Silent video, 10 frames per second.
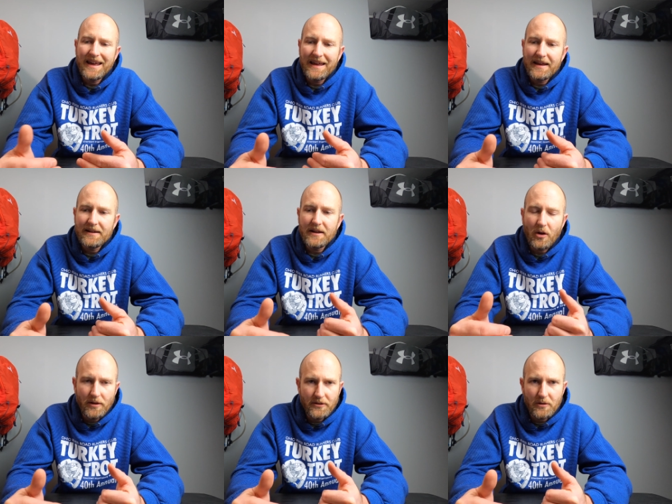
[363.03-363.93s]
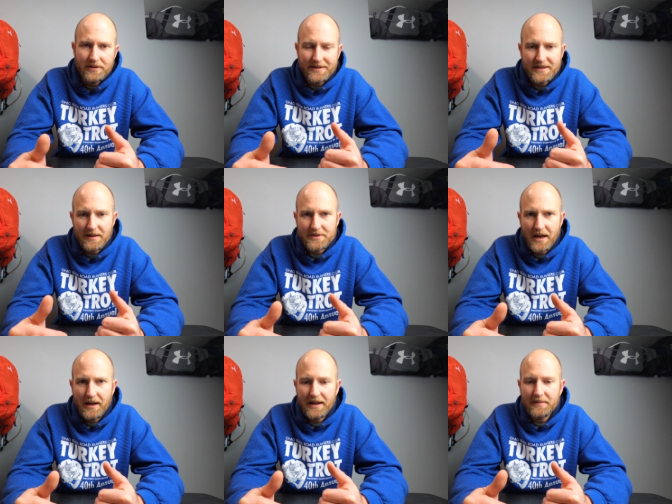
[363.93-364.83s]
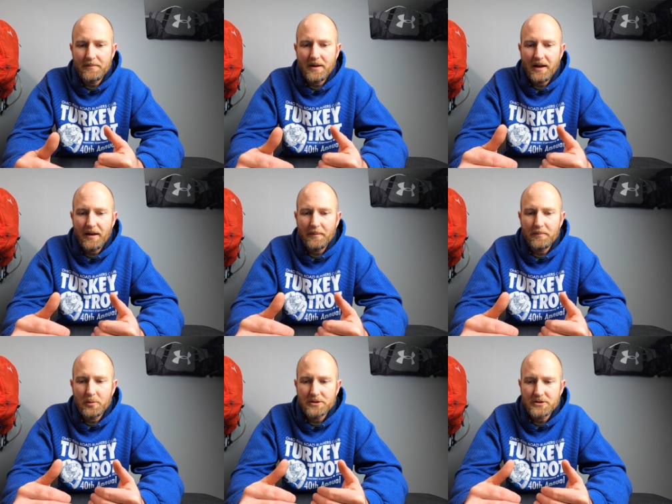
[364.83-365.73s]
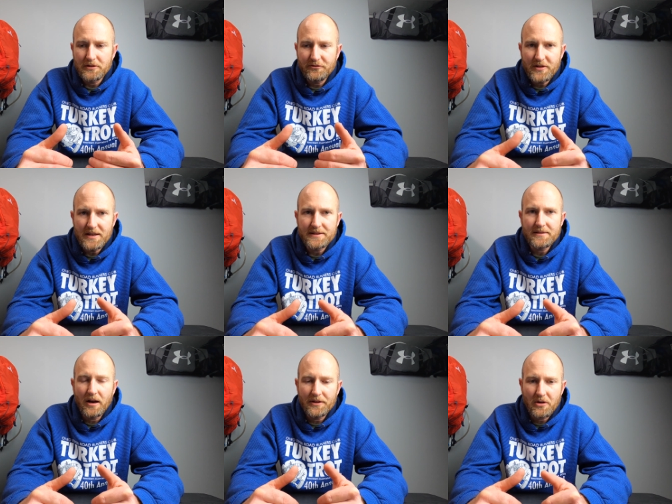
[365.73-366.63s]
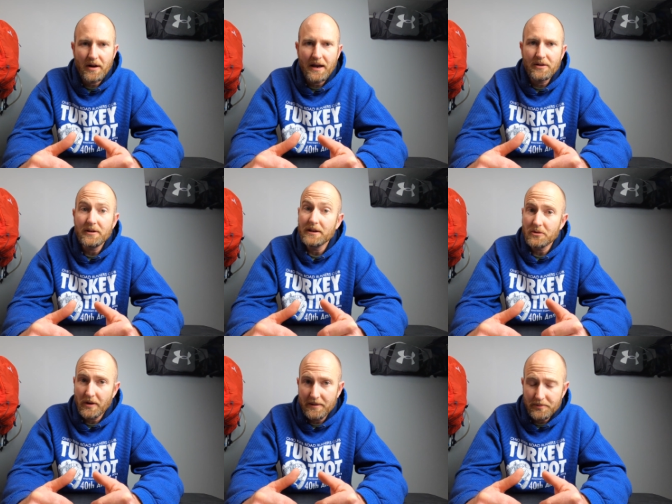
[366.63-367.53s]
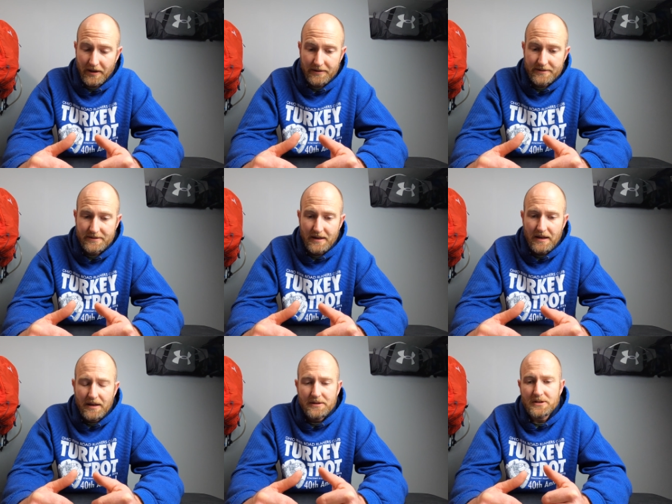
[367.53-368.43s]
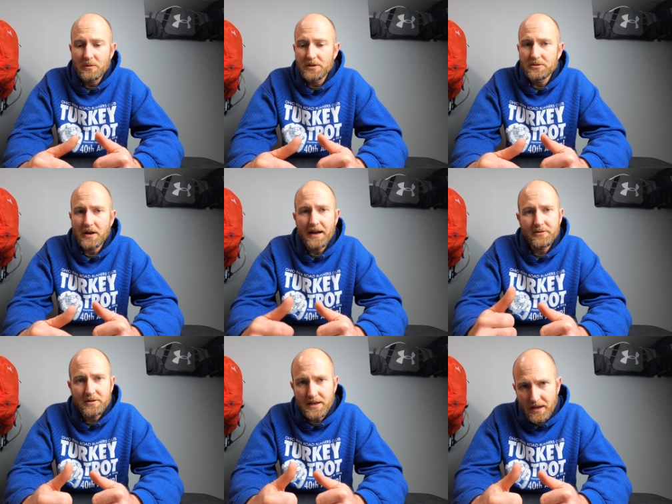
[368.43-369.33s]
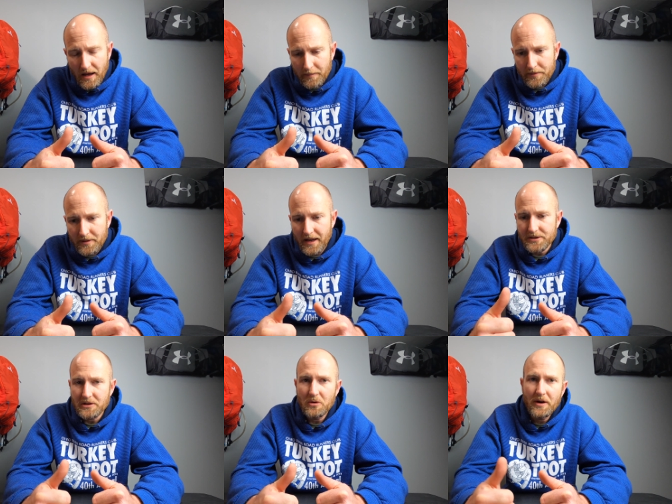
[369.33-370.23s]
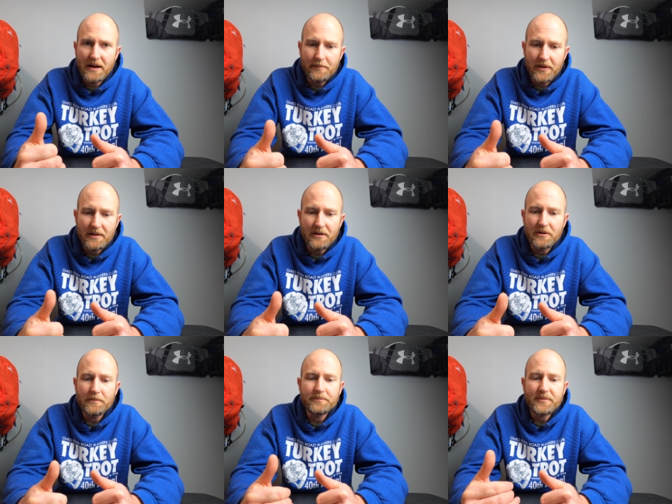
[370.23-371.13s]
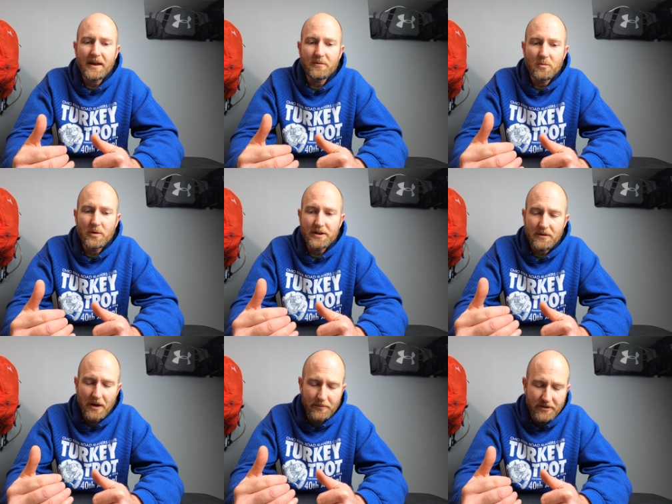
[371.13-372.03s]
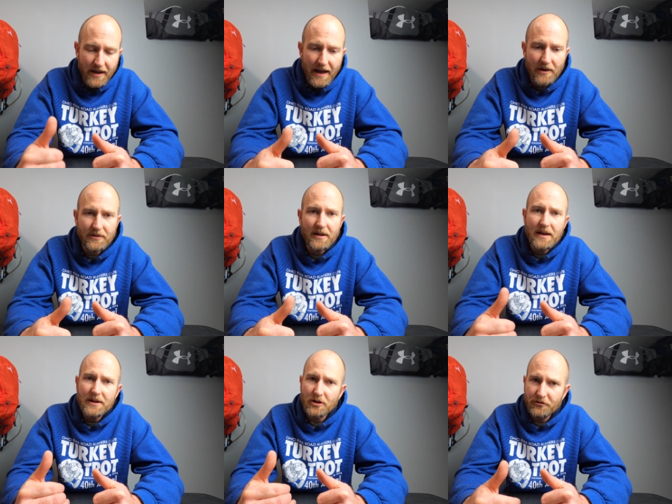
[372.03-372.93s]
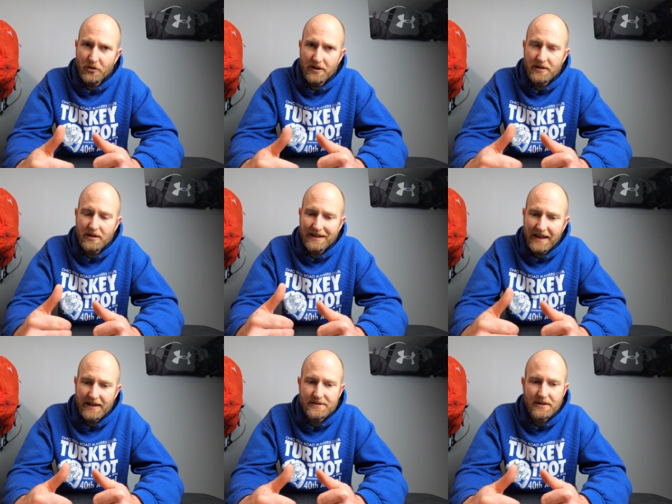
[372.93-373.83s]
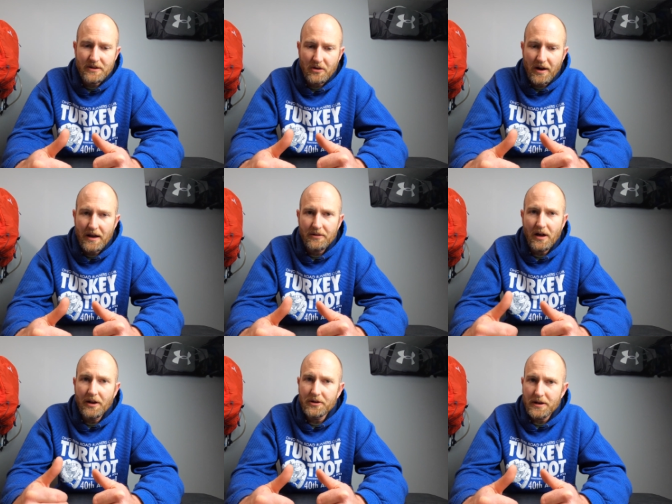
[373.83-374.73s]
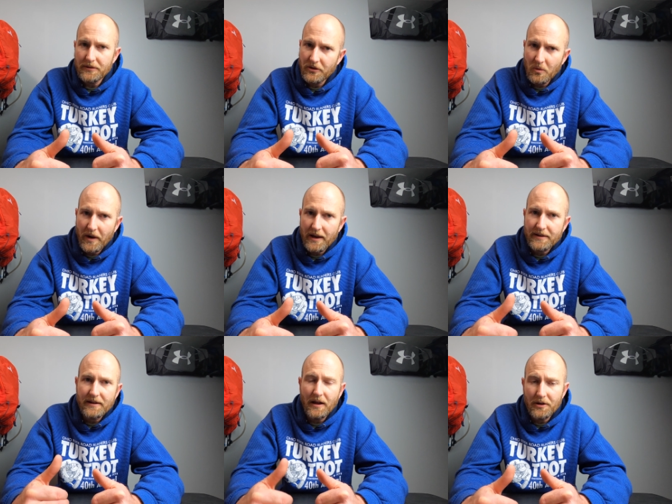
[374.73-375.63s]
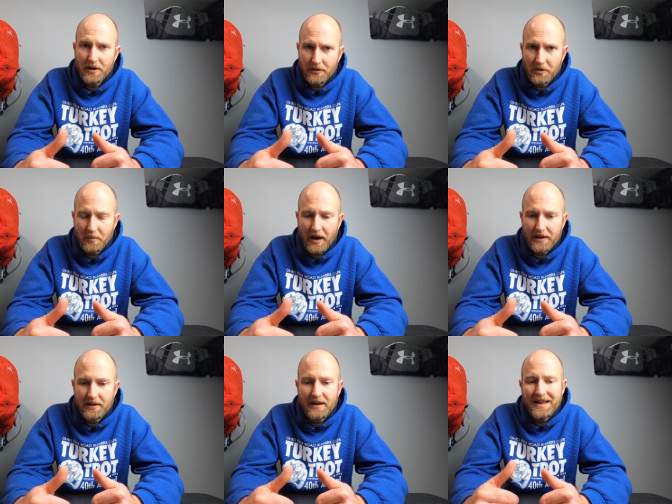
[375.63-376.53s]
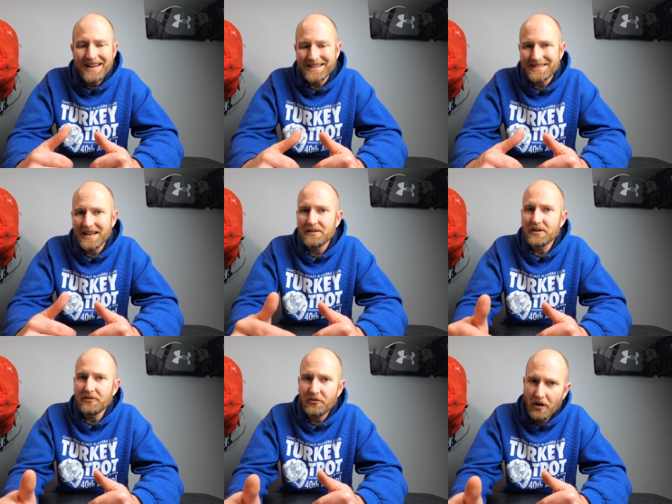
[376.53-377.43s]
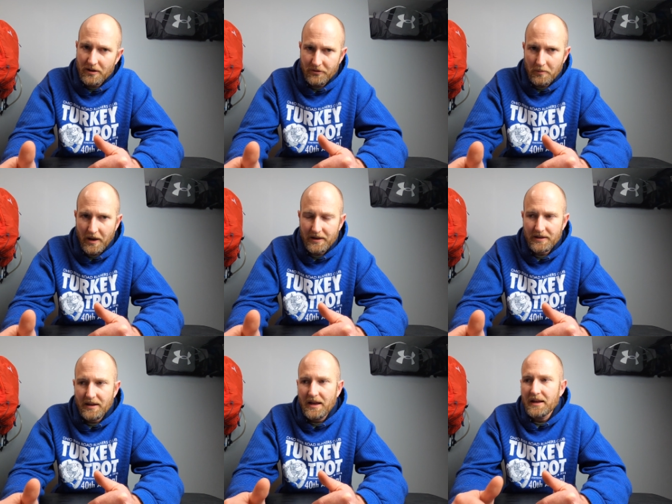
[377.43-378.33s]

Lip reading: and it also, at the same time, puts your feet on the ground in the right place. So when you drive your knee up as you're going up the hill, and when it comes down, your foot lands on the ground underneath your weight and underneath your body, instead of in front of your body.